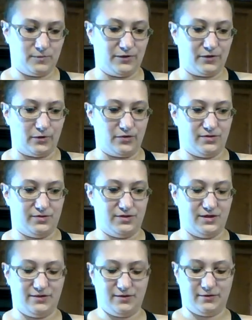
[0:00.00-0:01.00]
So
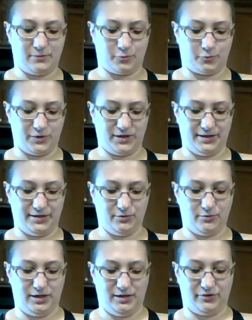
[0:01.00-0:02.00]
this is really
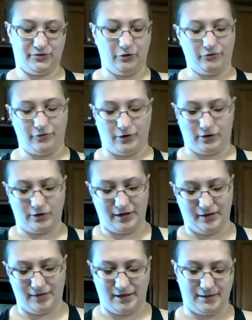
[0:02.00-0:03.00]
unique so far
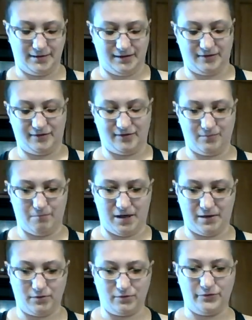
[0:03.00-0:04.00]
in that it
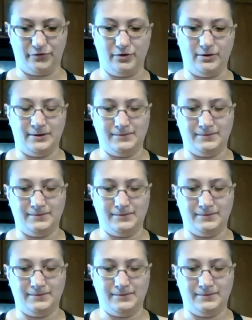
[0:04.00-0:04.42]
smells